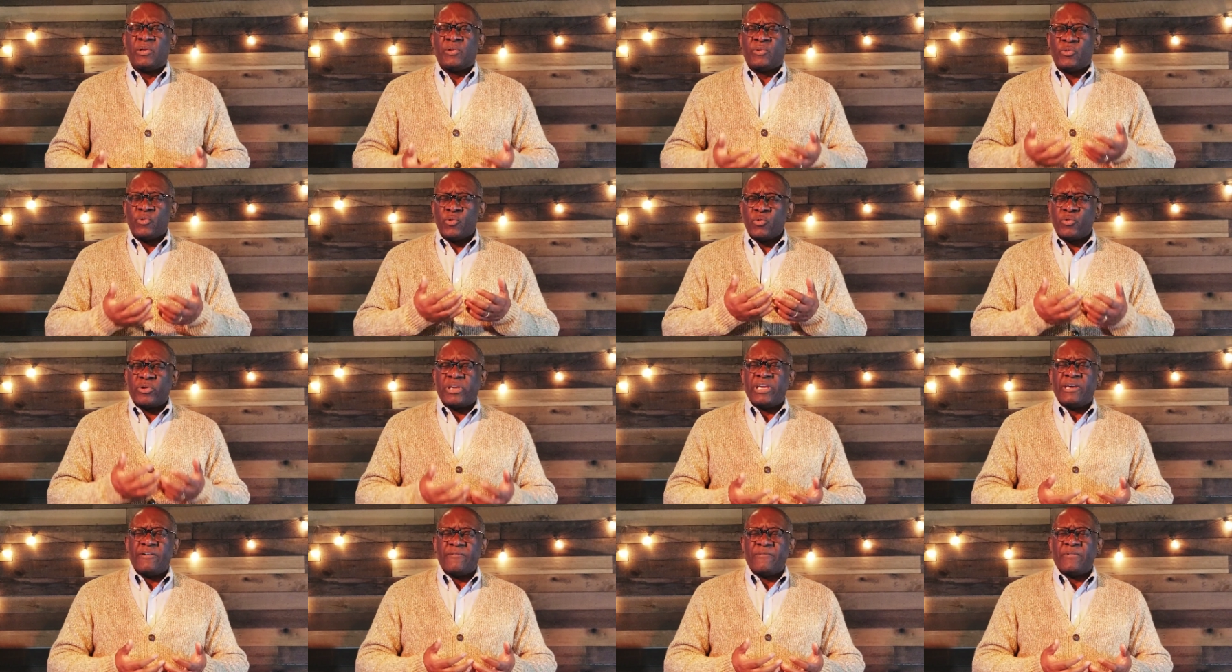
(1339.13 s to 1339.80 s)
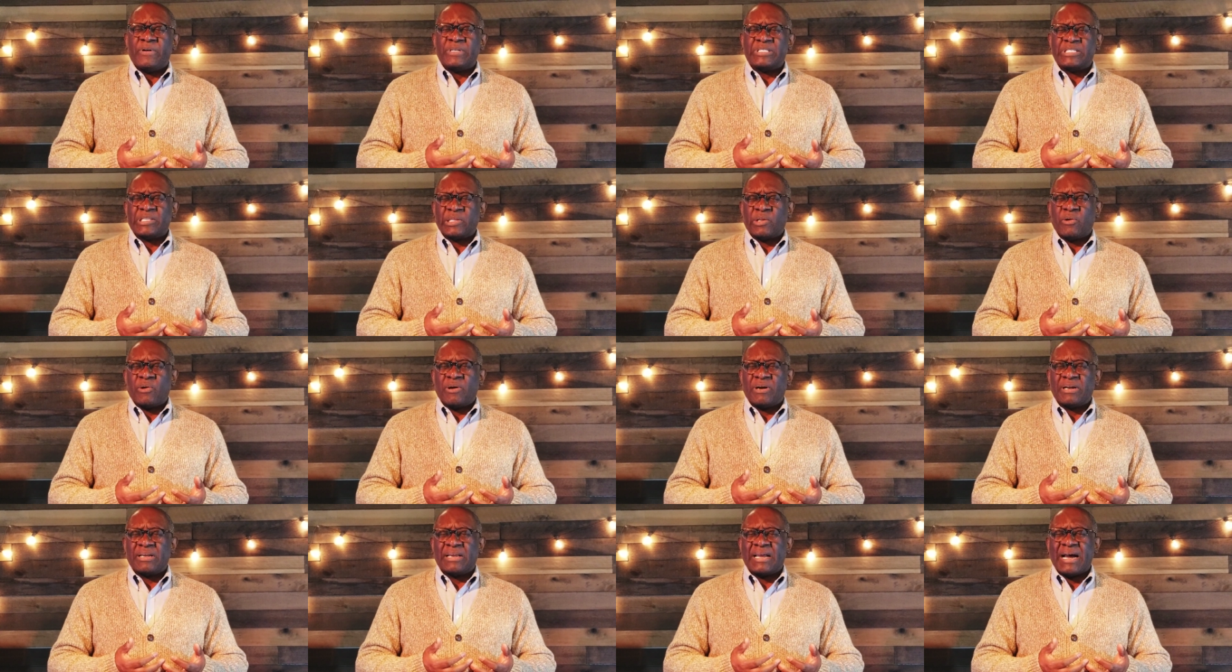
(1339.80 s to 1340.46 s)
You give us,
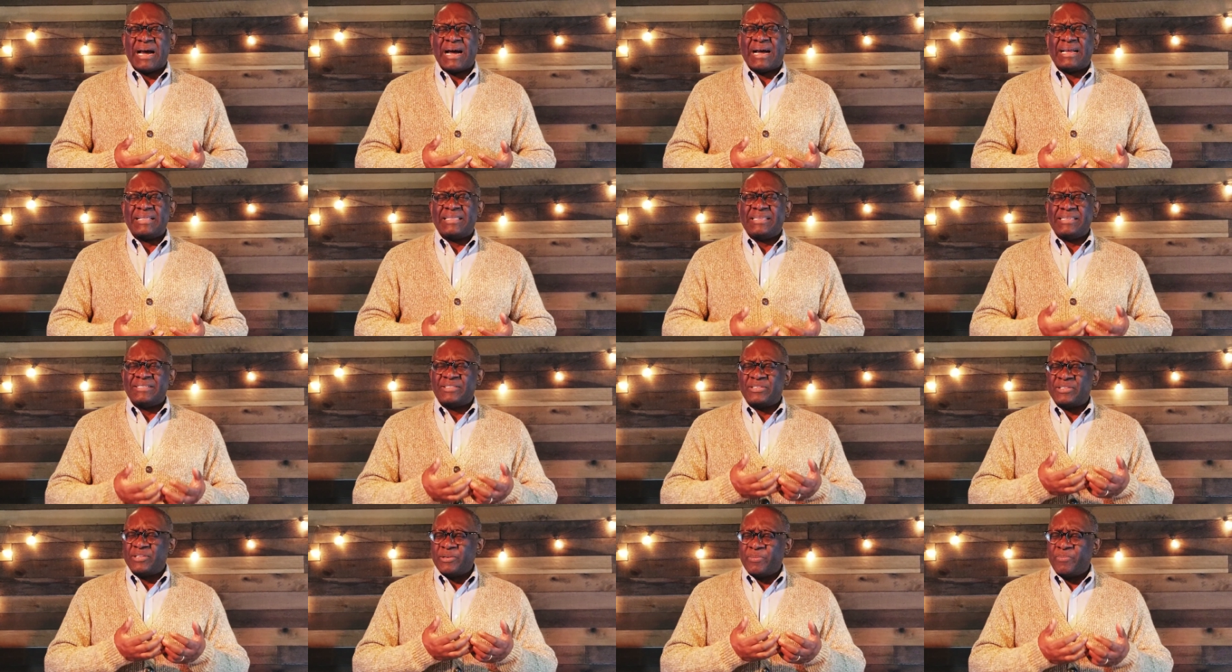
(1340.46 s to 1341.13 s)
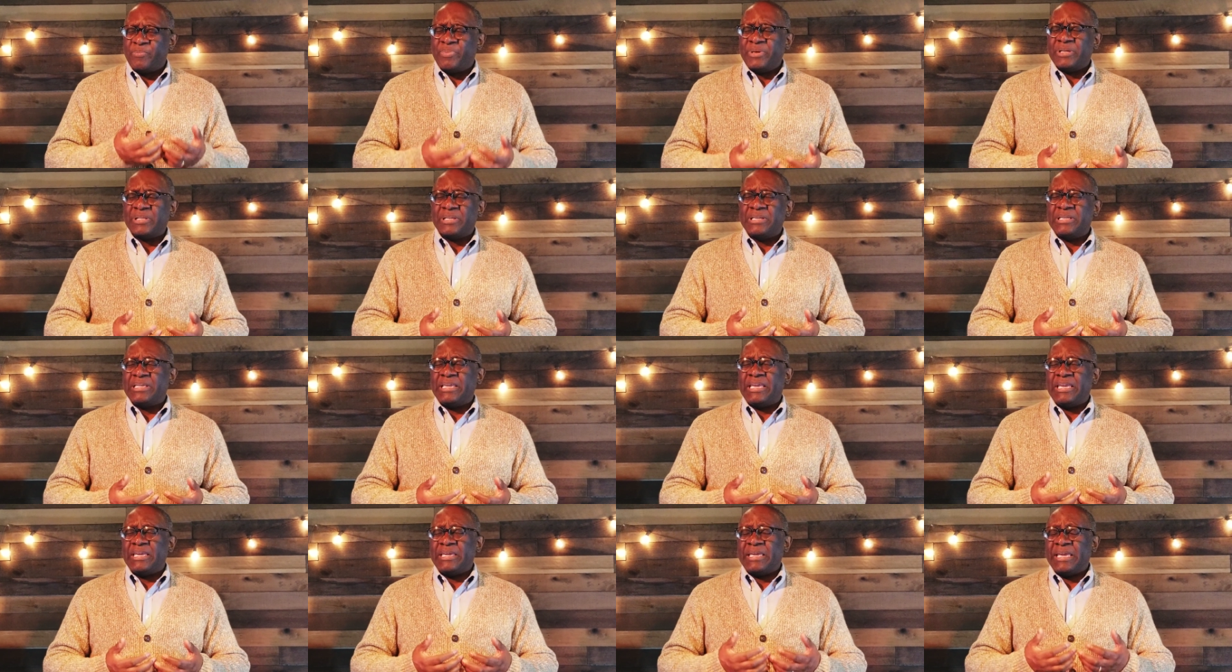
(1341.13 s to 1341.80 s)
Lord God, the
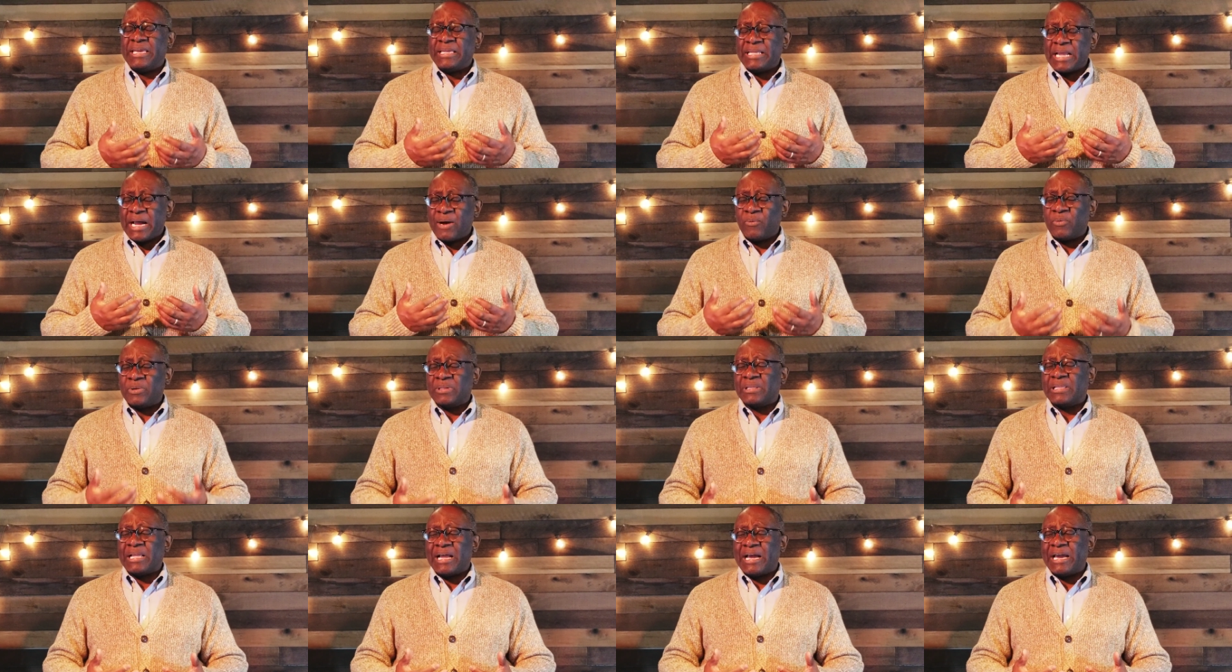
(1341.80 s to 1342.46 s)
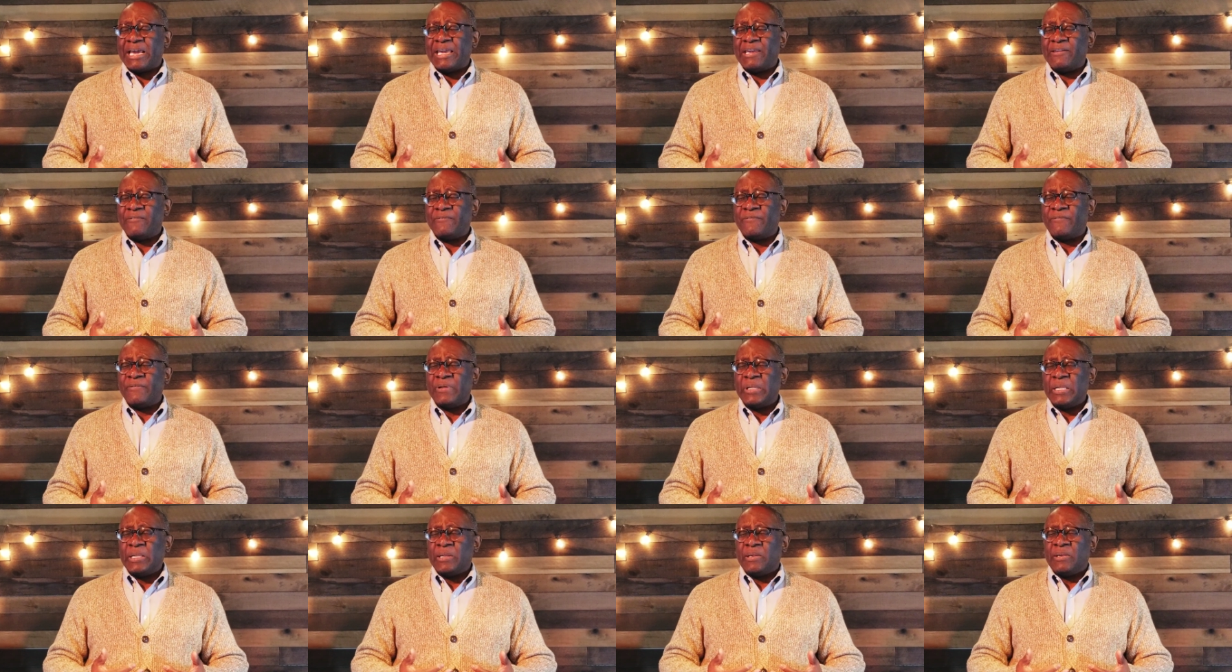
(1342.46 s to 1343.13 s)
stability in our
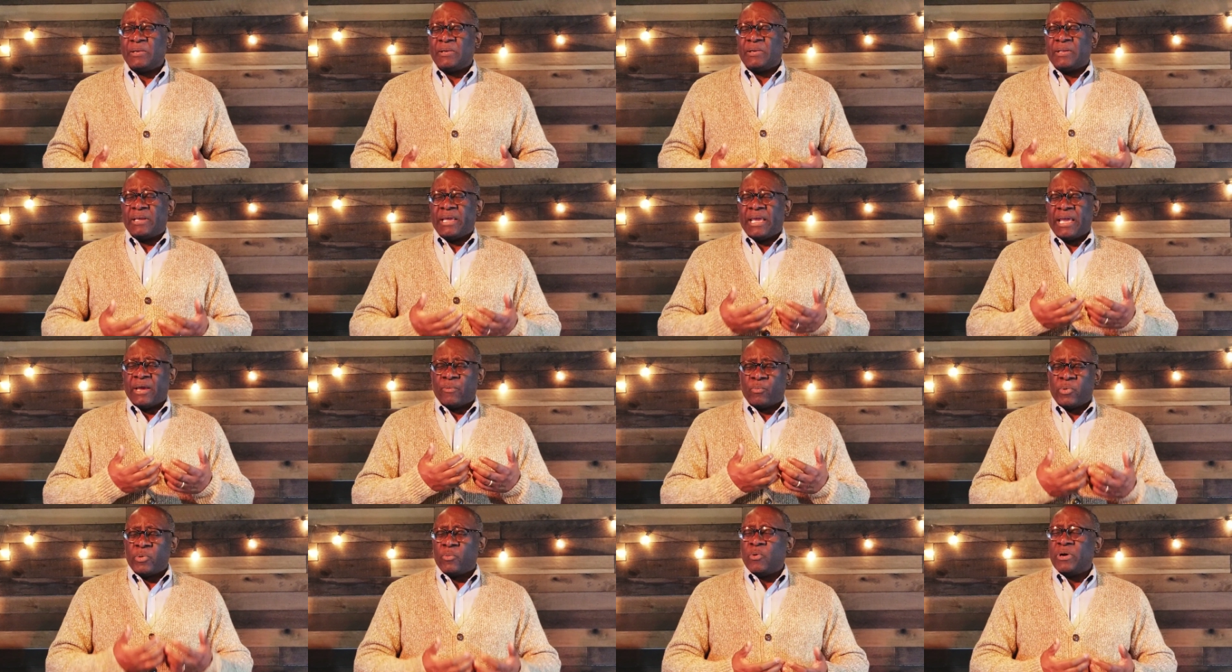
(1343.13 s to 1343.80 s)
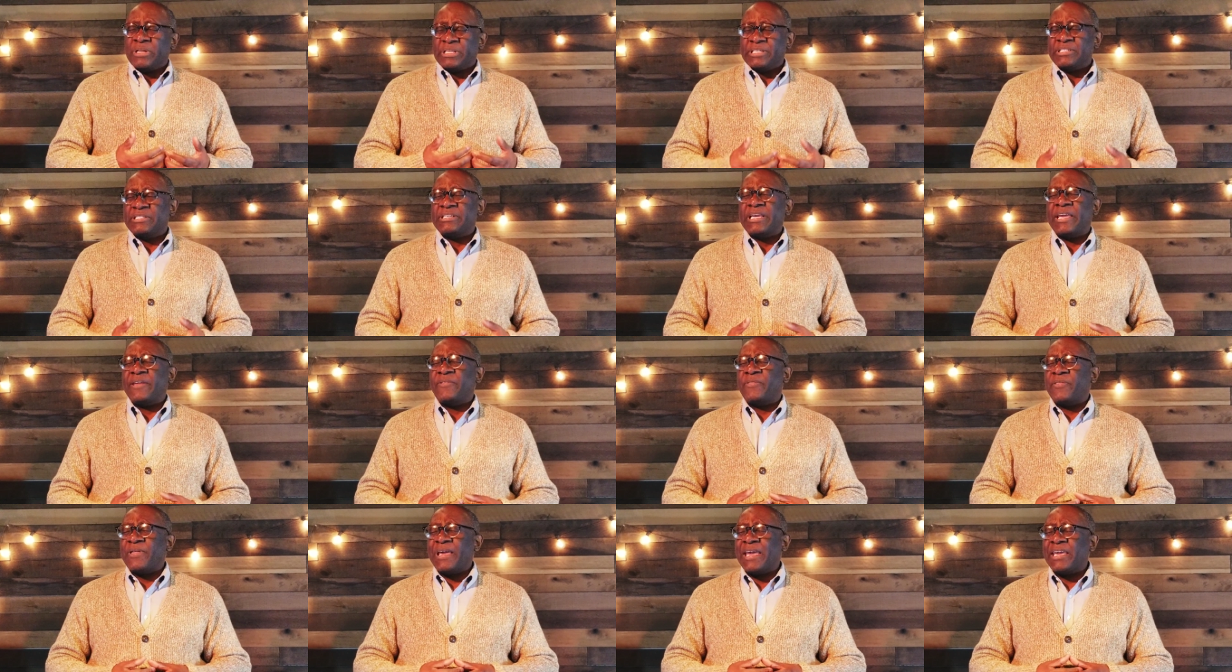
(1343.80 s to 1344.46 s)
life. And we want to
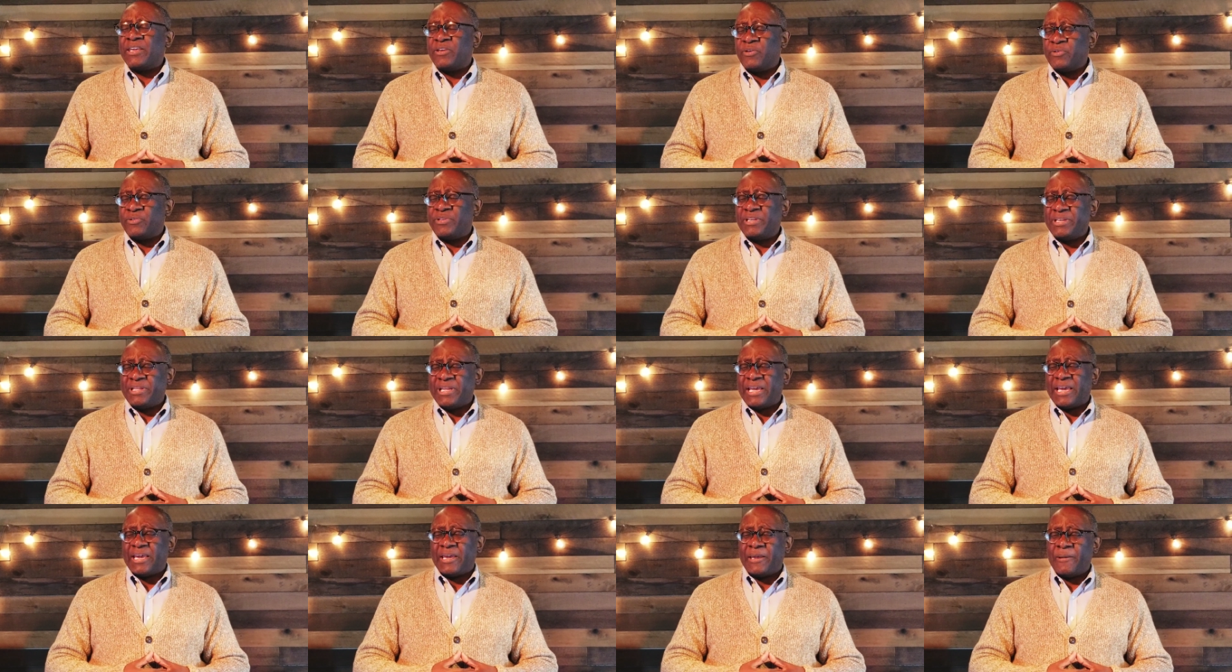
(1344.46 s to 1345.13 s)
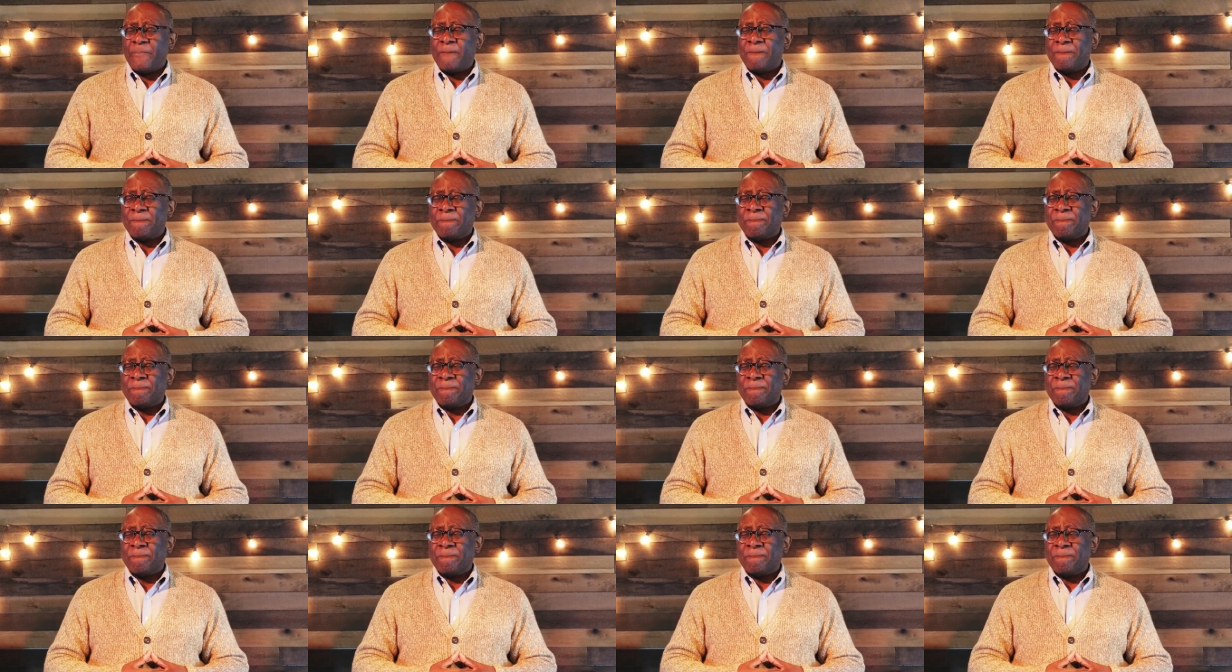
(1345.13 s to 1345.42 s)
say thank you today.